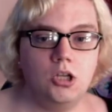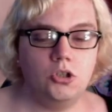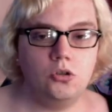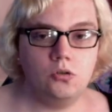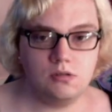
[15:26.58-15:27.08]

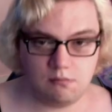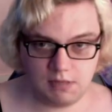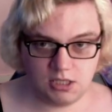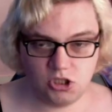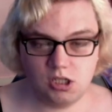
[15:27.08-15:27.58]
use the
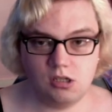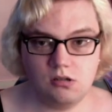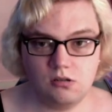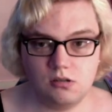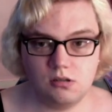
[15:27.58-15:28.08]
mixture you
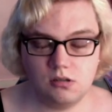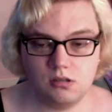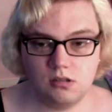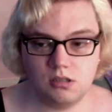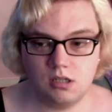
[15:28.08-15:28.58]
use
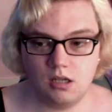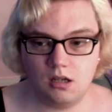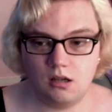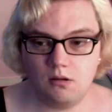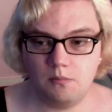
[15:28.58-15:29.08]
to
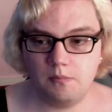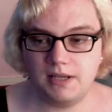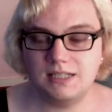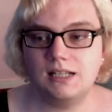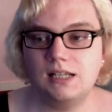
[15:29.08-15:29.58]

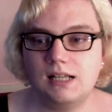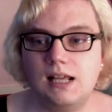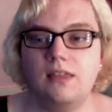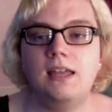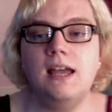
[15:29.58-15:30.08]
basically clear
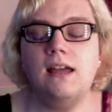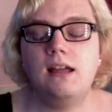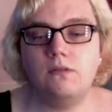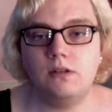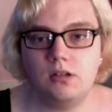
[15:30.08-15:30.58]
the air
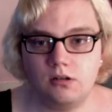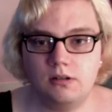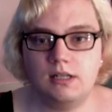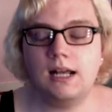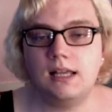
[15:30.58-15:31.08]
if you're doing
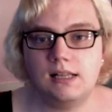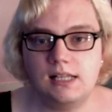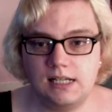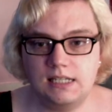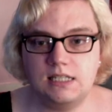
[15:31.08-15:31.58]
like a
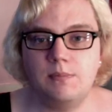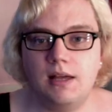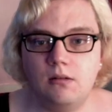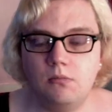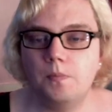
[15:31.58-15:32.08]
cleaning
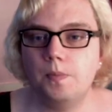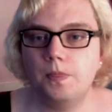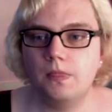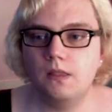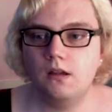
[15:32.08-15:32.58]
spell,
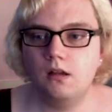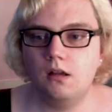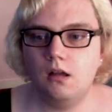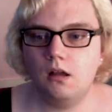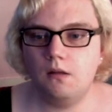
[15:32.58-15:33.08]

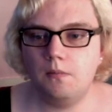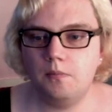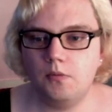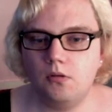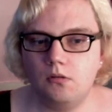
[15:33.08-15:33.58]
and
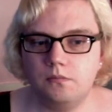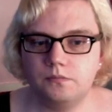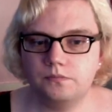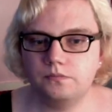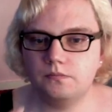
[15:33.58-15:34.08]

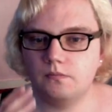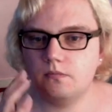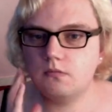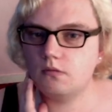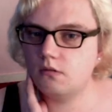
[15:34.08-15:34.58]

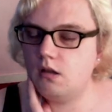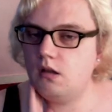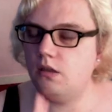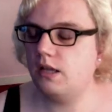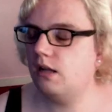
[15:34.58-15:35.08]

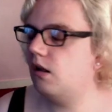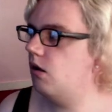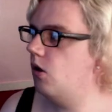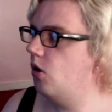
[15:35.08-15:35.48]
that lot.